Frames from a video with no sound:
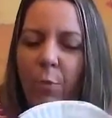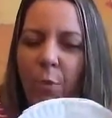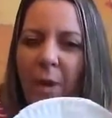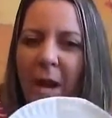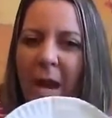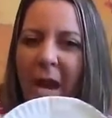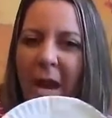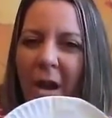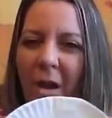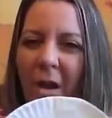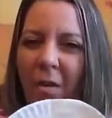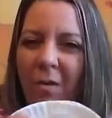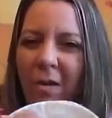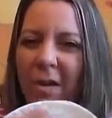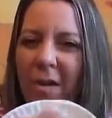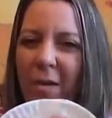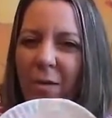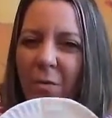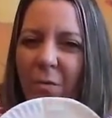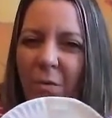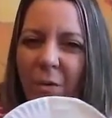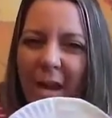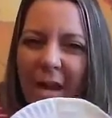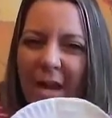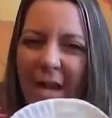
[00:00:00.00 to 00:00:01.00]

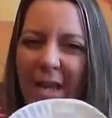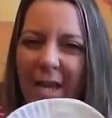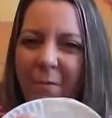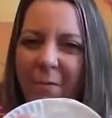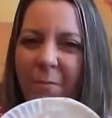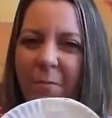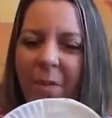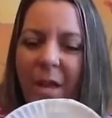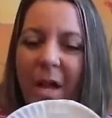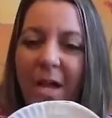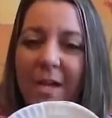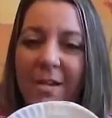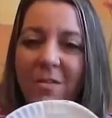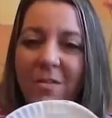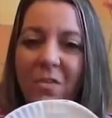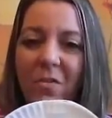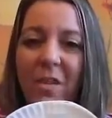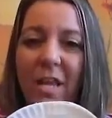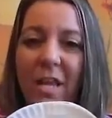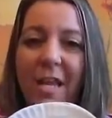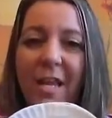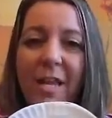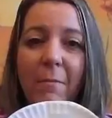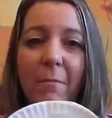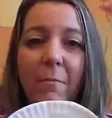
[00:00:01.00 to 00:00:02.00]
and gray and black, so
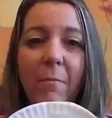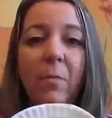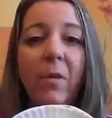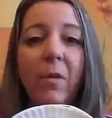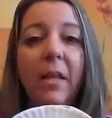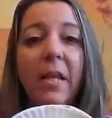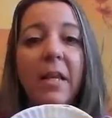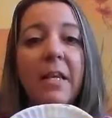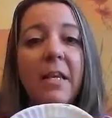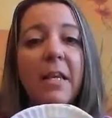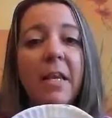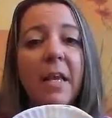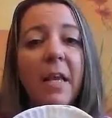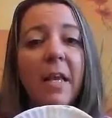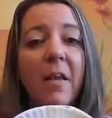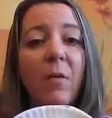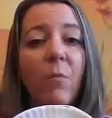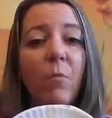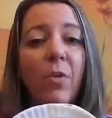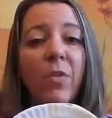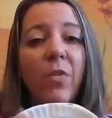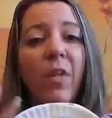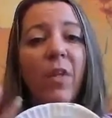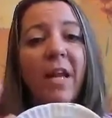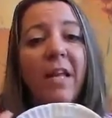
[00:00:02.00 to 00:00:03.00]
they can blend
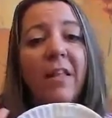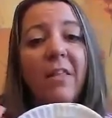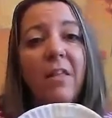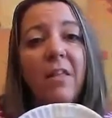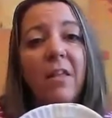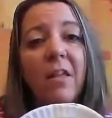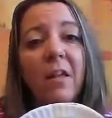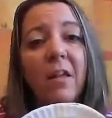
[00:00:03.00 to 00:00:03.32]
in with like